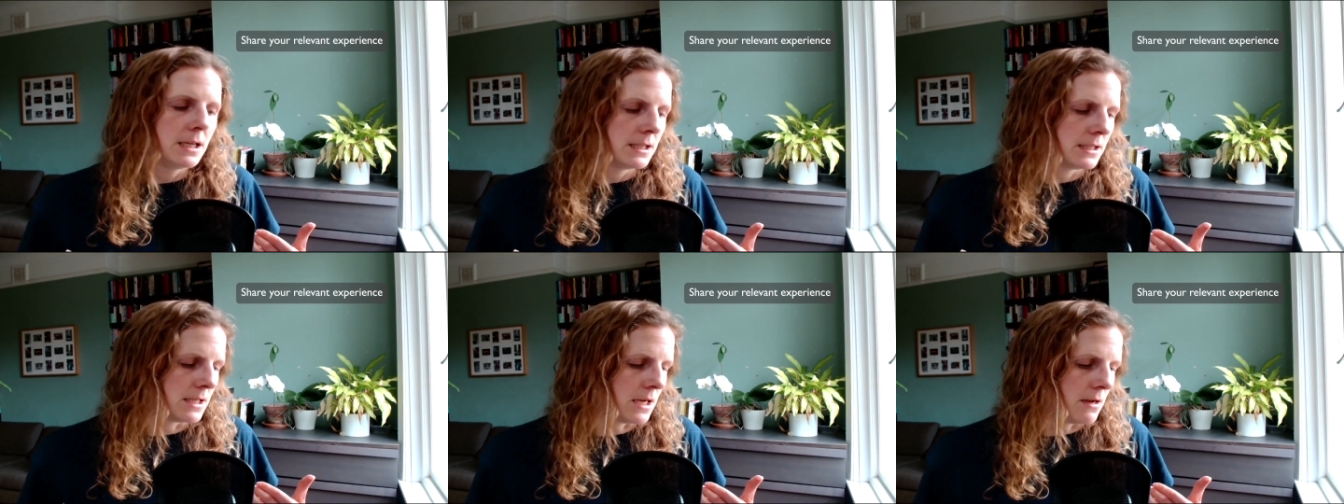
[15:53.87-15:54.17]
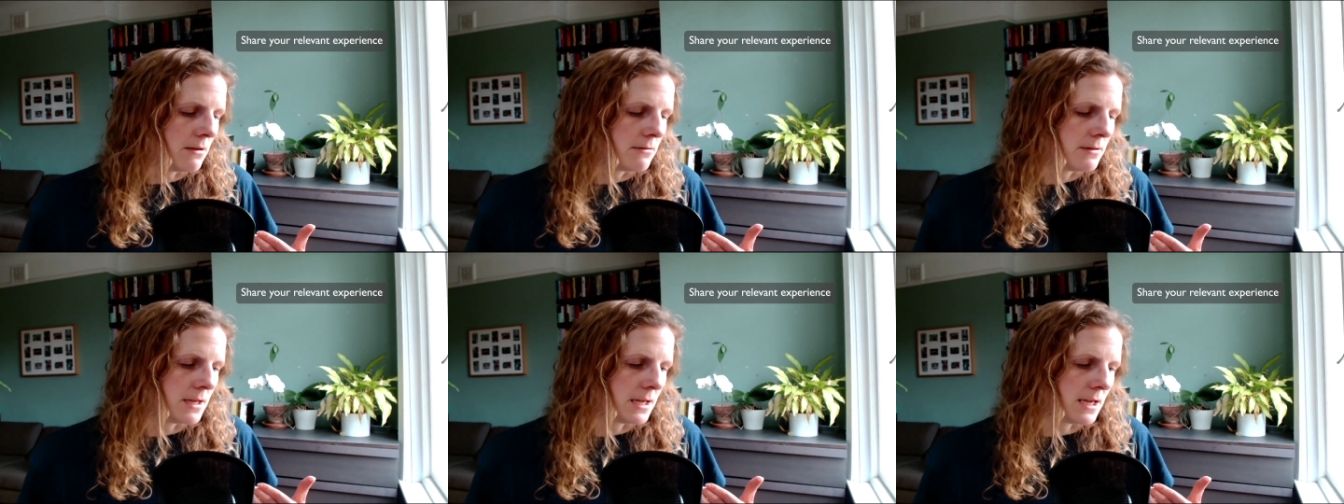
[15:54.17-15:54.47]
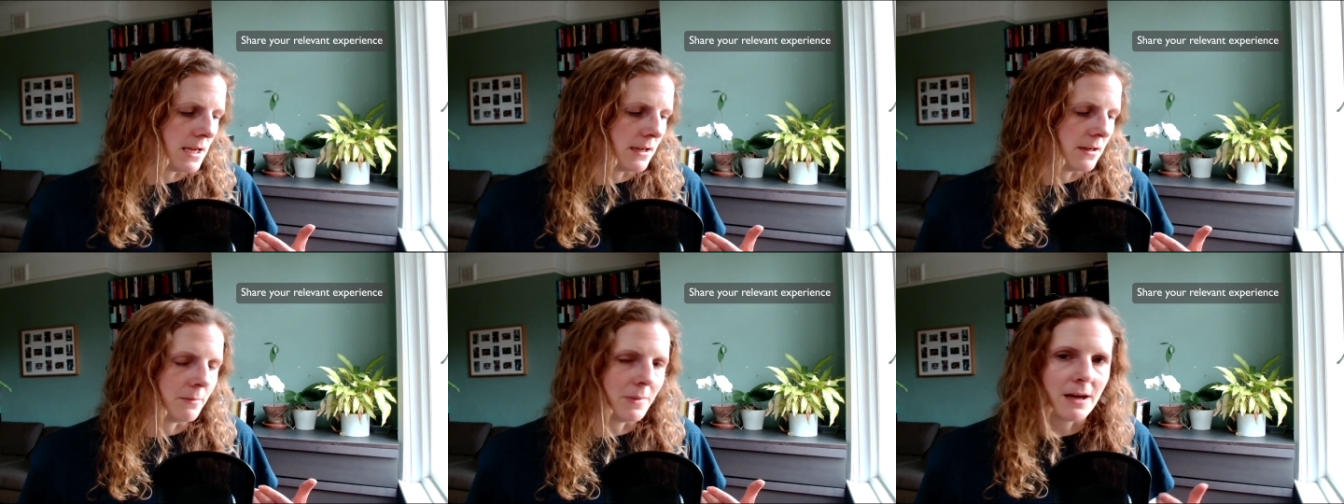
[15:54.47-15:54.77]
So
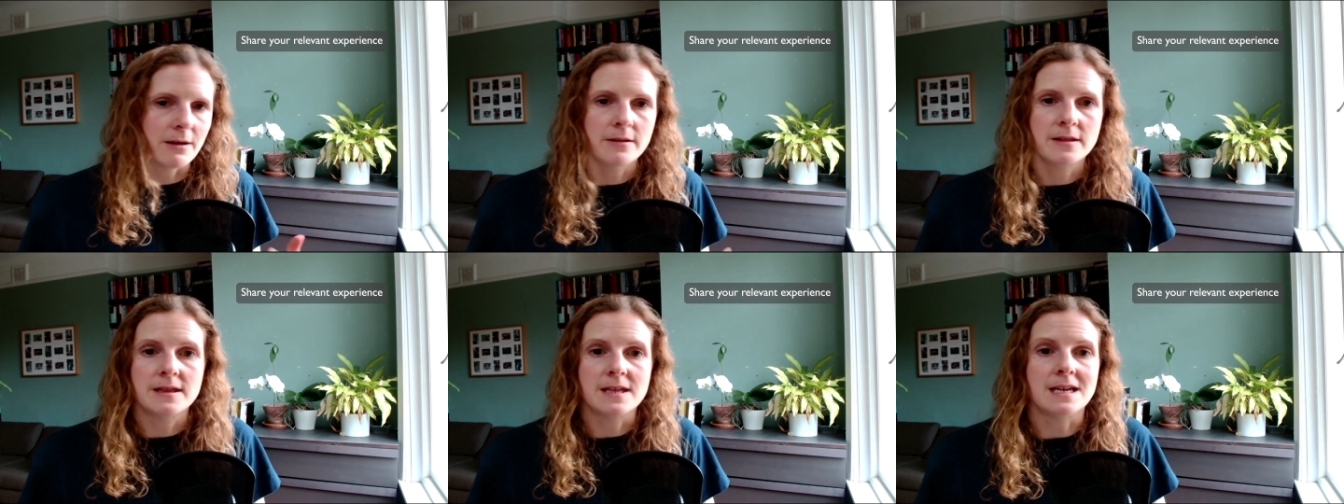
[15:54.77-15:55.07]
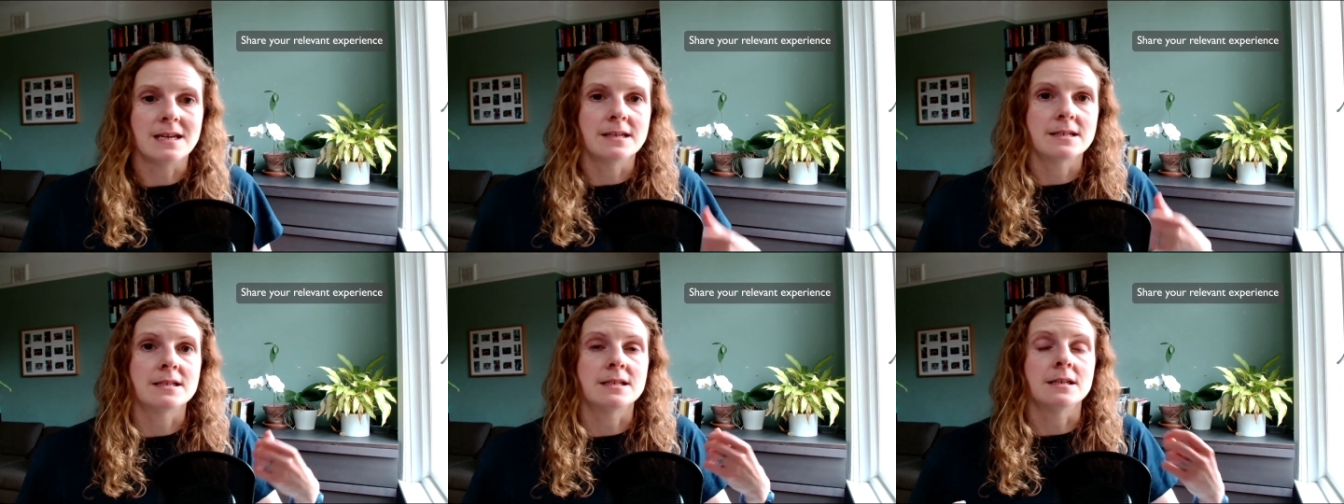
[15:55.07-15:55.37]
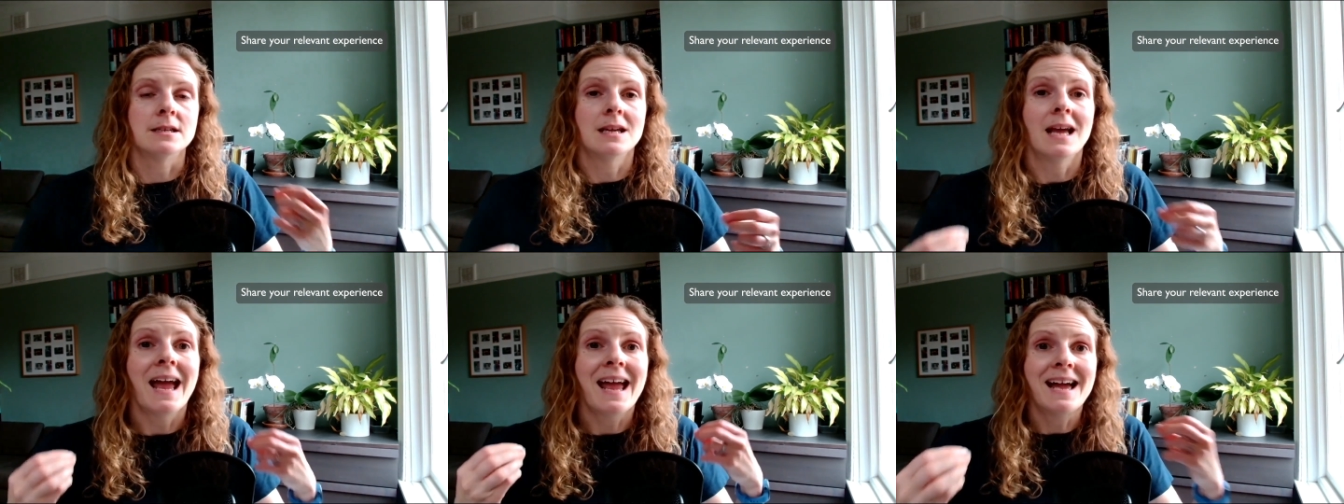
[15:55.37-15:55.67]
thinking about things
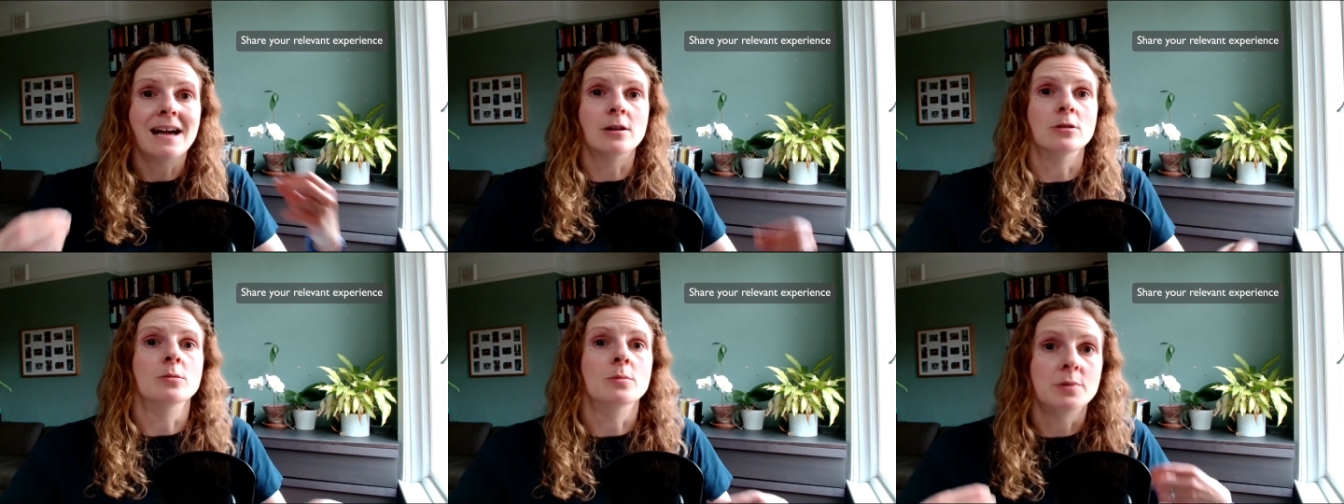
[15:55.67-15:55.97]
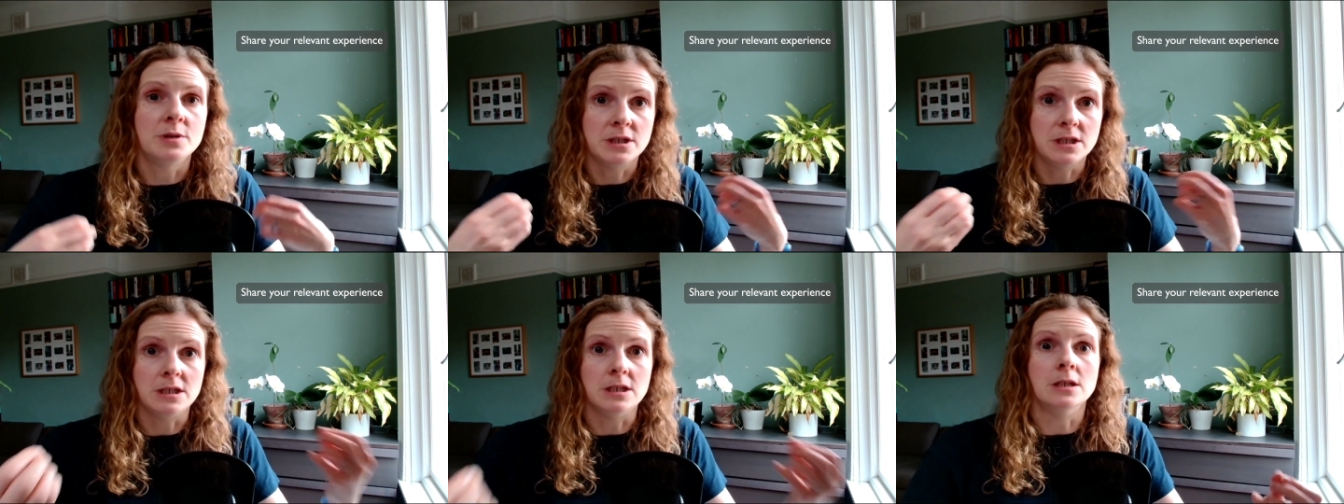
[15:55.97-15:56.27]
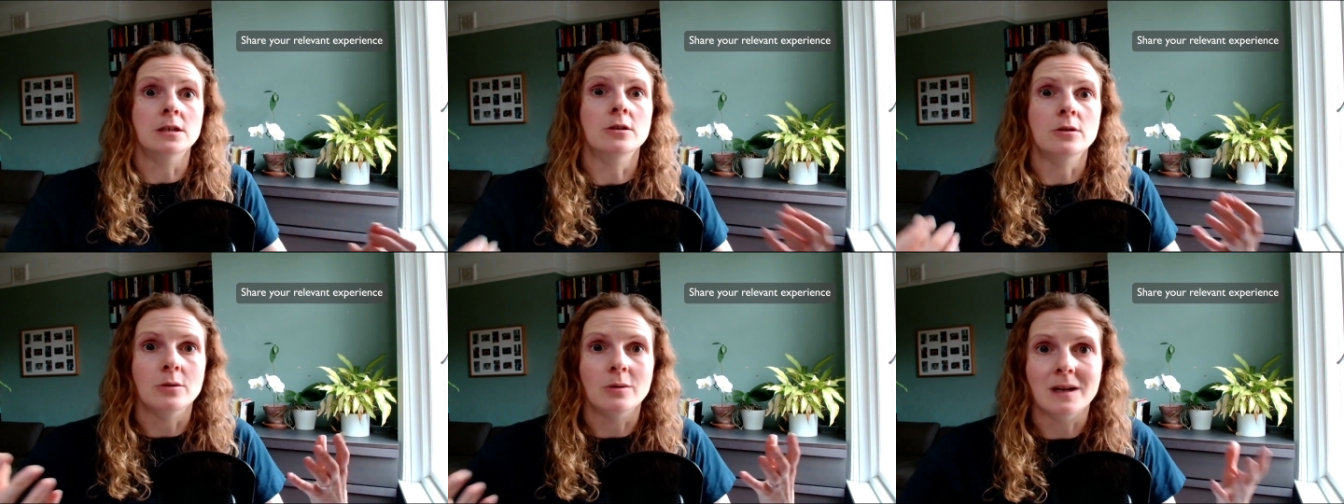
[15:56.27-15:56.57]
that helped
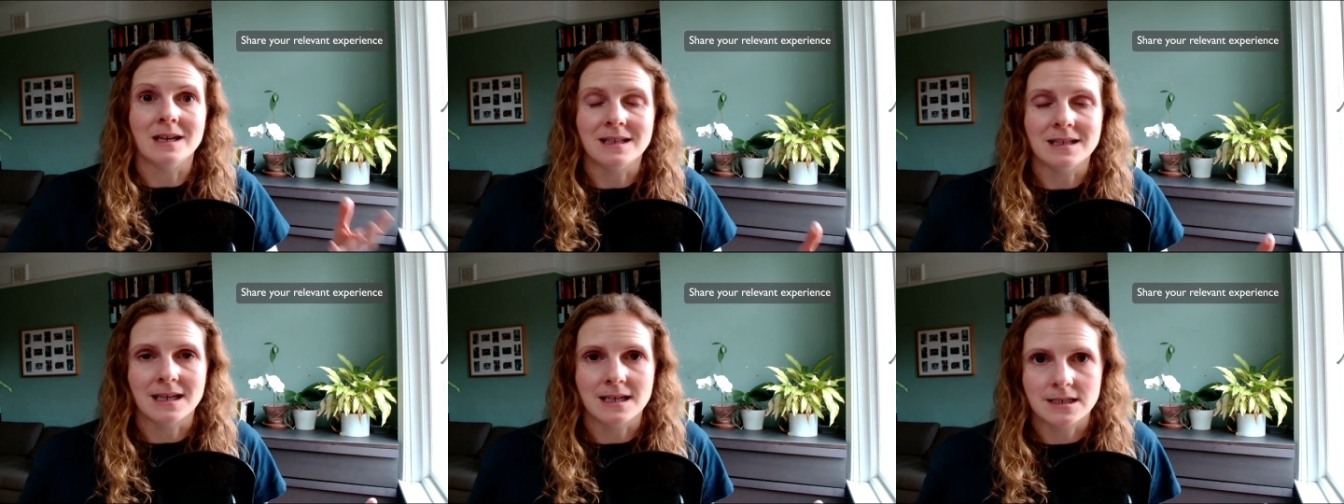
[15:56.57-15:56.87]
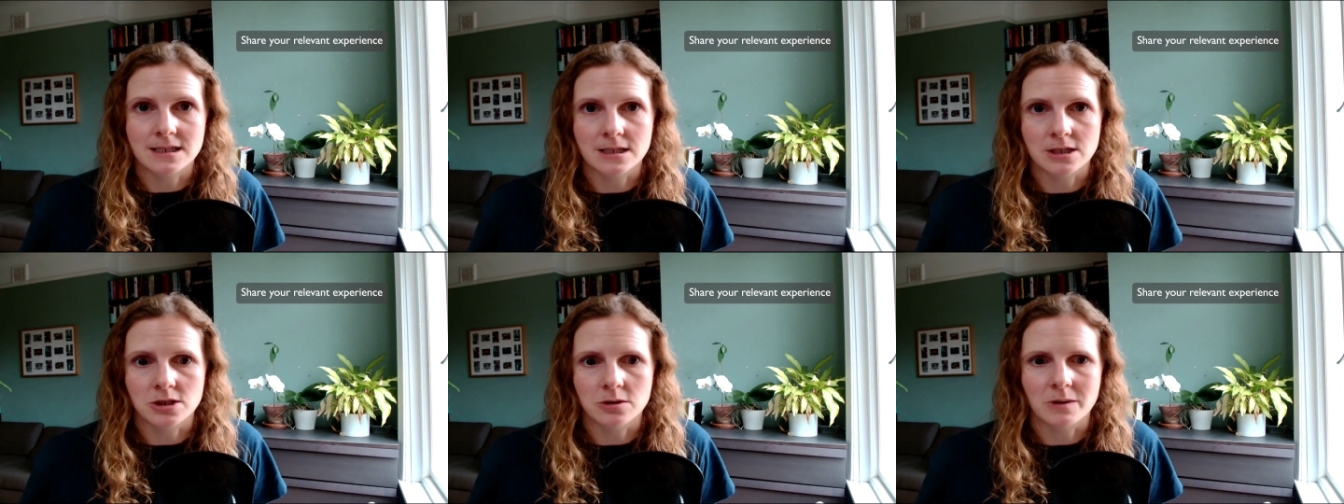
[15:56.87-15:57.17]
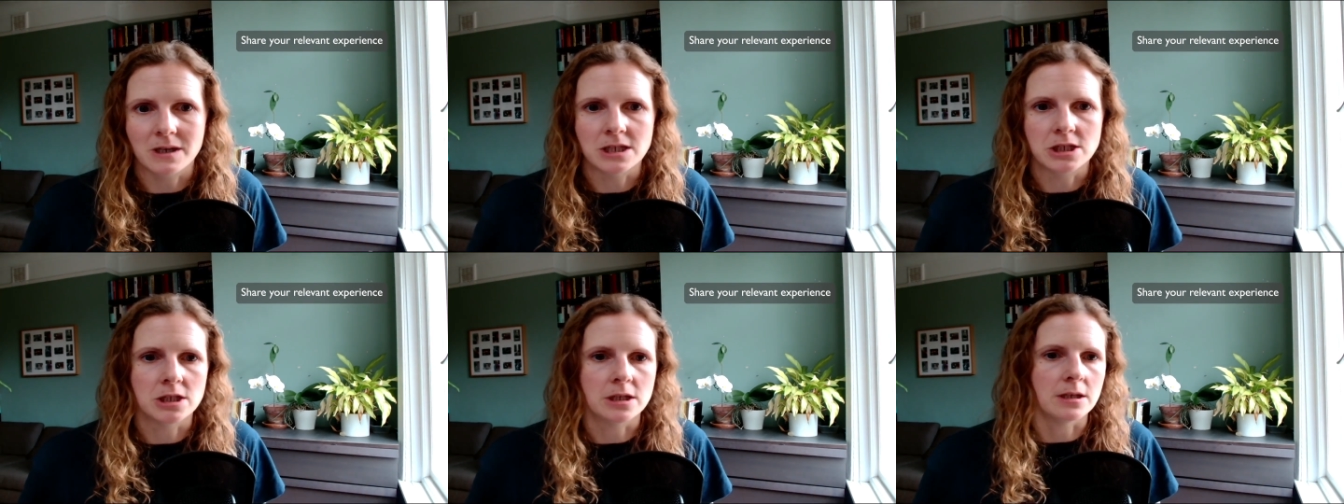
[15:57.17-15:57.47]
you in that
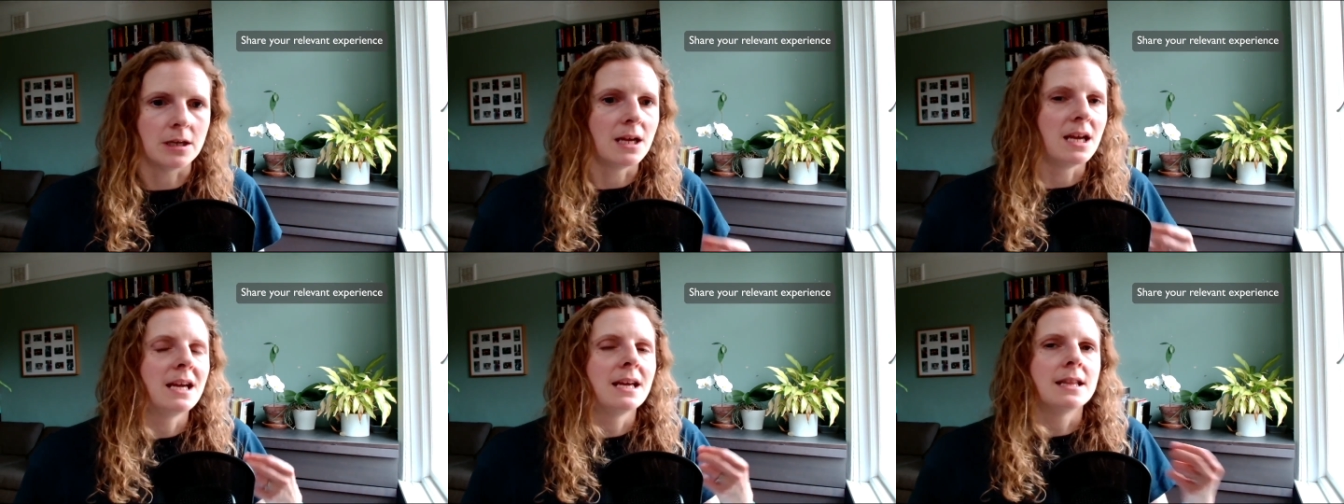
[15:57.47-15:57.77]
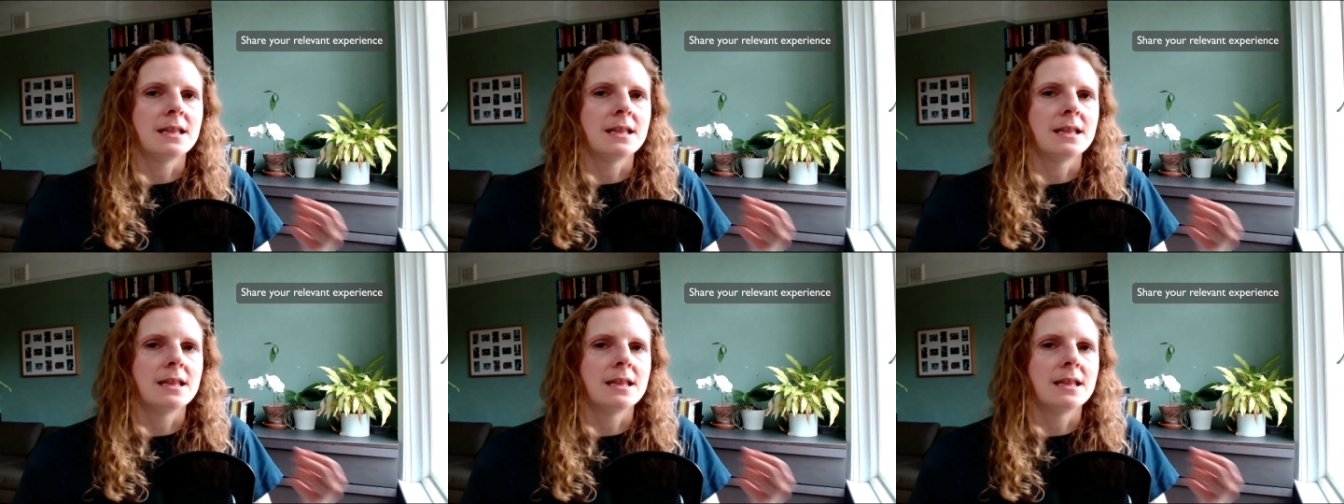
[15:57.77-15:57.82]
situation,